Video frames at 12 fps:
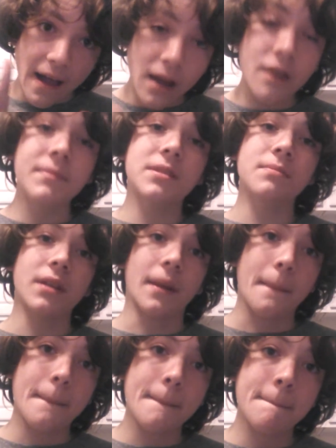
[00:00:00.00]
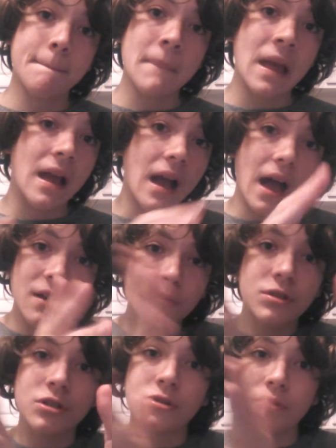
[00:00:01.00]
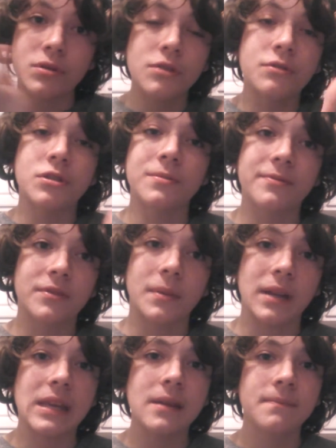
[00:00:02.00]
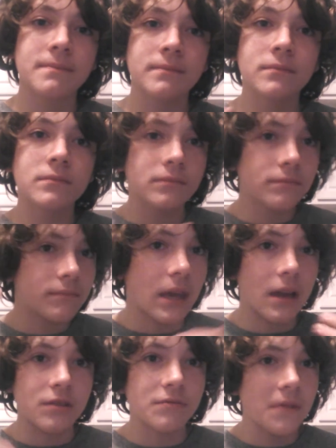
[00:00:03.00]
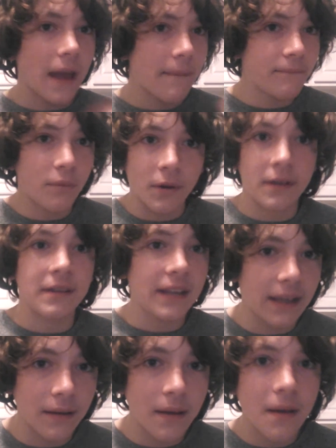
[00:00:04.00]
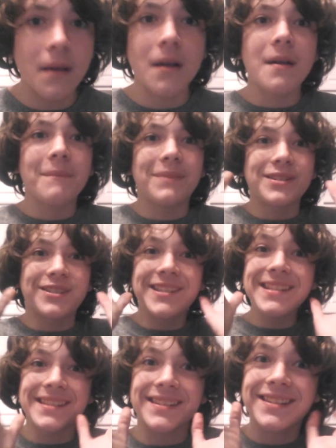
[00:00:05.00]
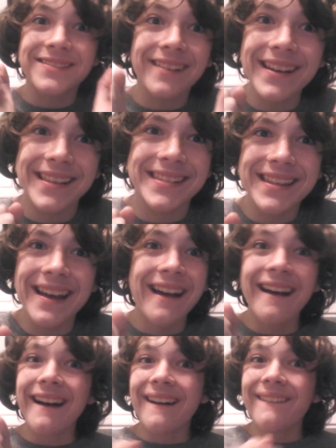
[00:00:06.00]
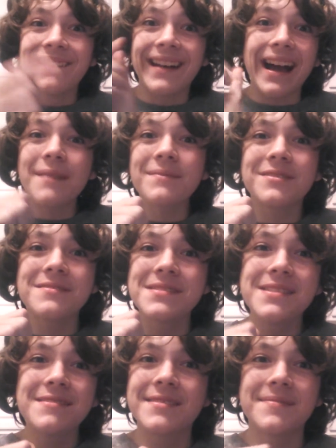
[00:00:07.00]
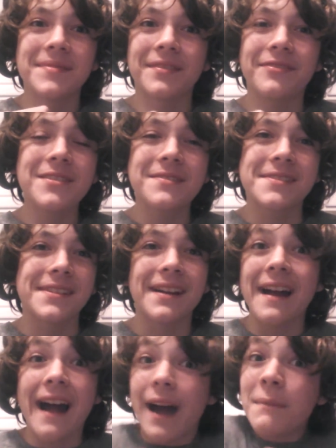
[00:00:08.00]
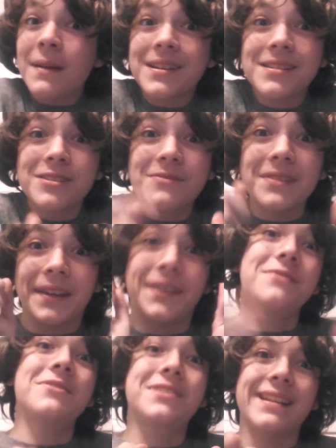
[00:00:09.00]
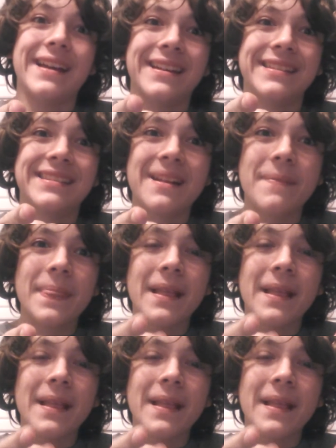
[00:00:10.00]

I love me some money. I don't do YouTube for money because I'm 14. But Jesus Christ, when I'm doing YouTube in the future, I'm not gonna do it like you shitheads.